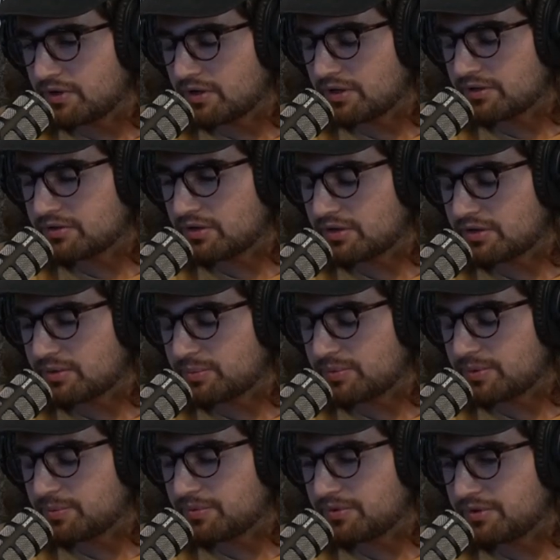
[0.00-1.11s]
I like talking to
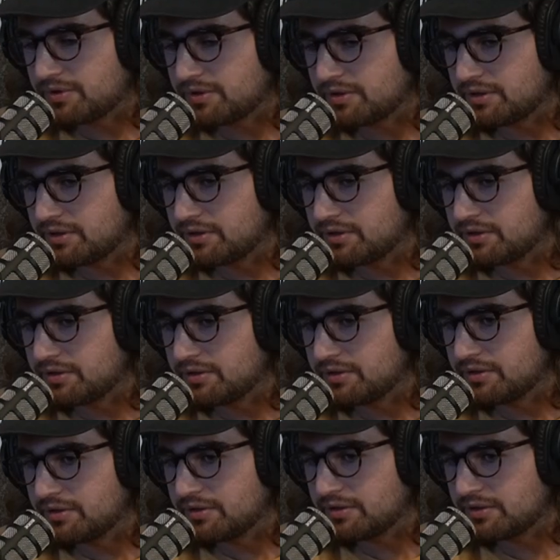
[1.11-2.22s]
people on there.
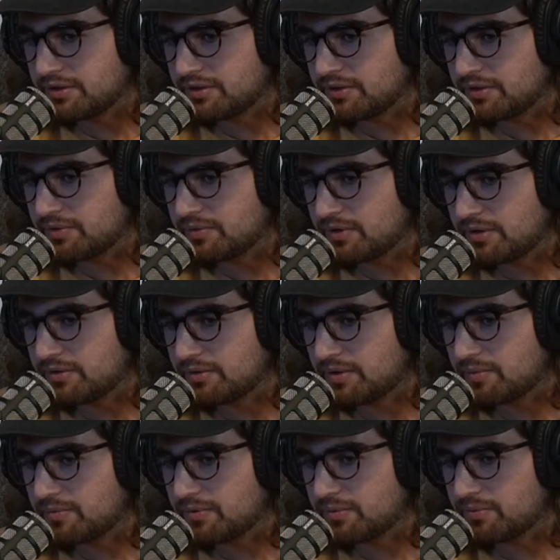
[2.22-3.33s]
You know, I
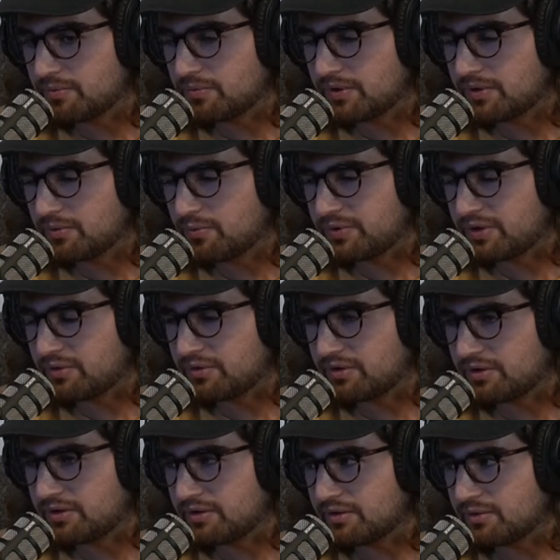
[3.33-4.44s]
don't wield
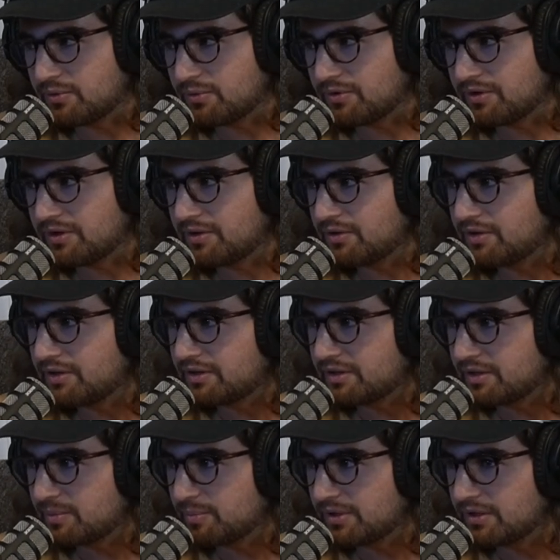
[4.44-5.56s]
any authority or
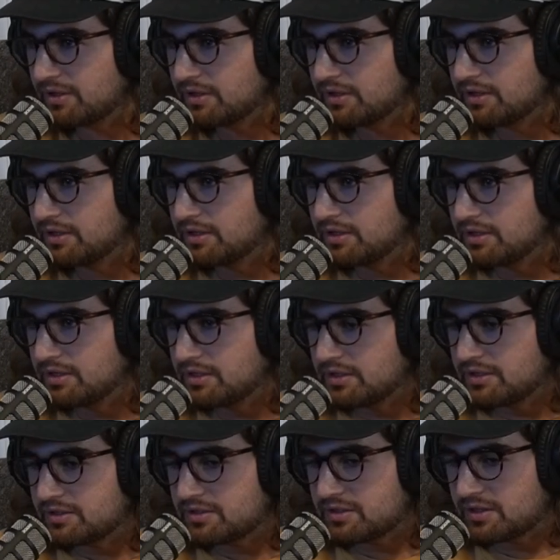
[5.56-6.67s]
anything, but
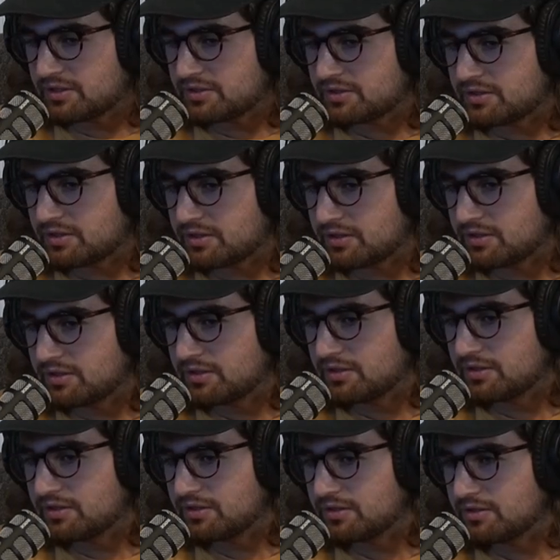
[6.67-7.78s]
it's nice to
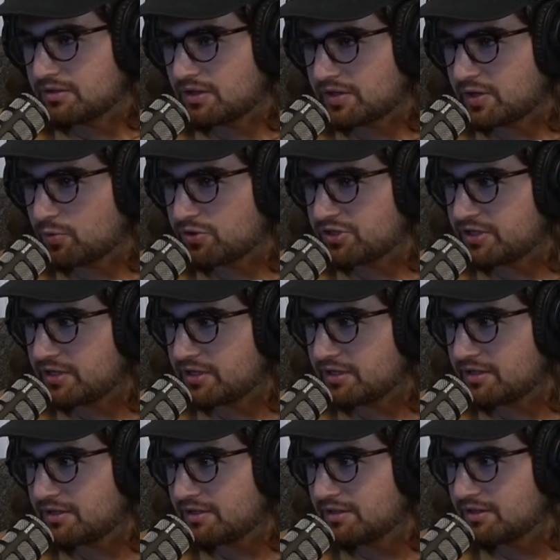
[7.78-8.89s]
talk your
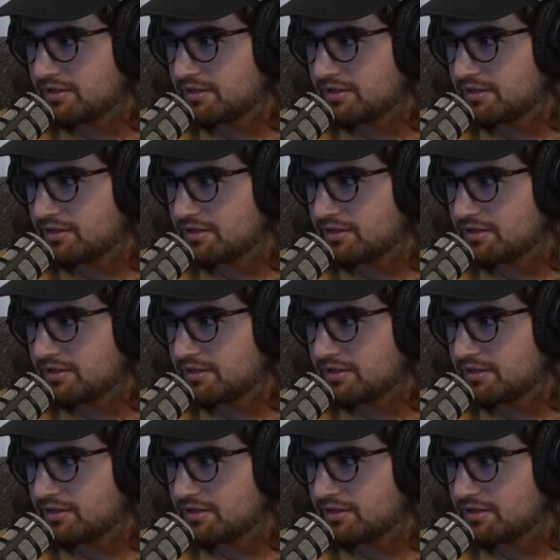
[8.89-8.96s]
shit.